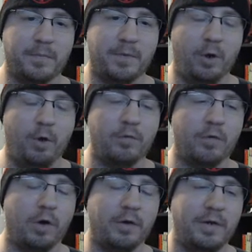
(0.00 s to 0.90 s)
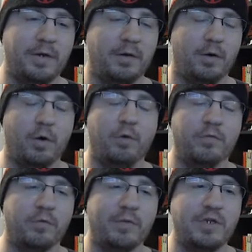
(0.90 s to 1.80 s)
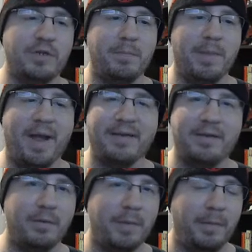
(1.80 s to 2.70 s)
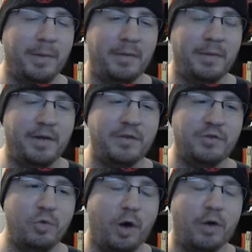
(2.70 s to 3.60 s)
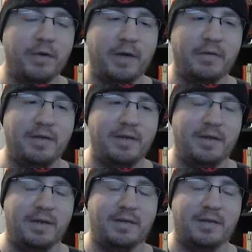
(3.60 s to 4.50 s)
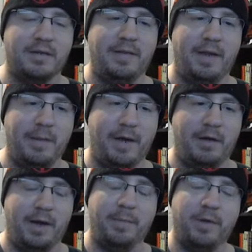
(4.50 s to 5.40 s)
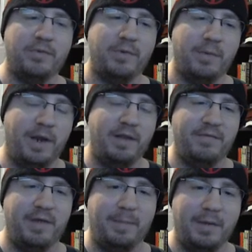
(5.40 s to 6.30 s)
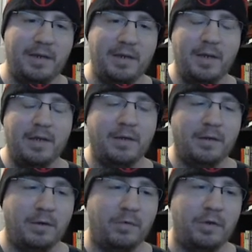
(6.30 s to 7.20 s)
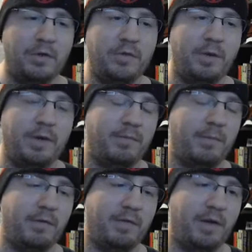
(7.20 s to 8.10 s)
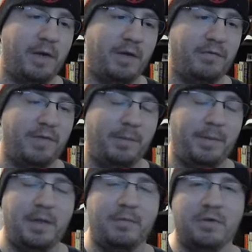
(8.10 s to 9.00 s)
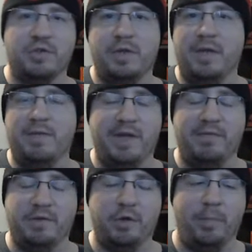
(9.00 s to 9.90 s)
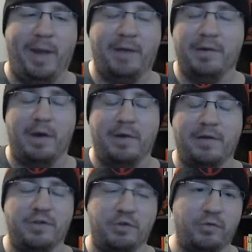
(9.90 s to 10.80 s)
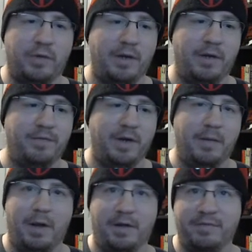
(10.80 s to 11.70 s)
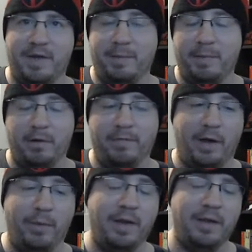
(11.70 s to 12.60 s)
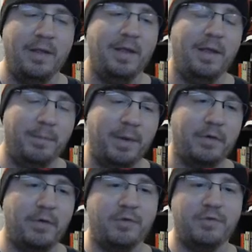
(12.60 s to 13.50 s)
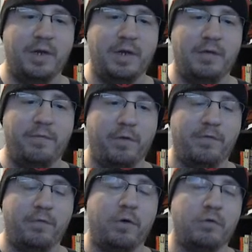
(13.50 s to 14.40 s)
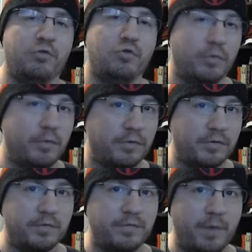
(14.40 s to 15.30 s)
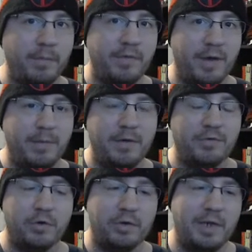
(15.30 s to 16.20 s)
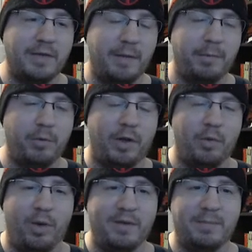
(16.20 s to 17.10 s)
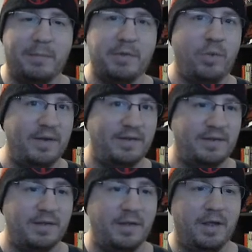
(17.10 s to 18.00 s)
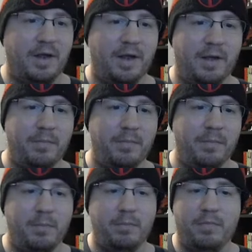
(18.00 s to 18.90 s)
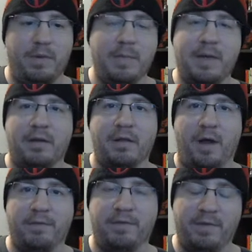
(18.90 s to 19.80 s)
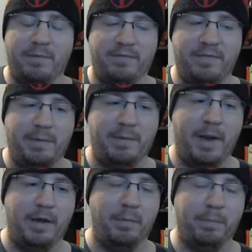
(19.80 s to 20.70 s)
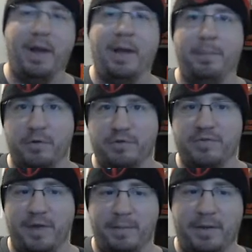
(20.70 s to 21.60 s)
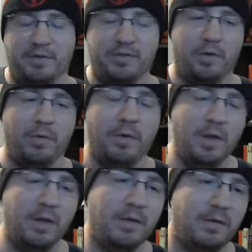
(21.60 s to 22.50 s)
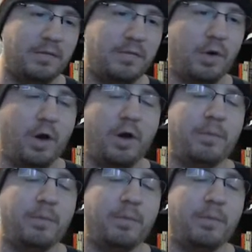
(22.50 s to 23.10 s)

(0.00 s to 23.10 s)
overarching or overreaching bad deal in my opinion, because you are guaranteed it in that manner. And plus, when you buy the VIP, not only do you get whatever medal they're giving out for VIP, which if it's good or bad regardless, you're still getting a VIP medal that way, but you're also getting 4,400 jewels from the VIP, so you're at least able to pull like once, maybe twice immediately off the VIP banner by purchasing VIP. So there are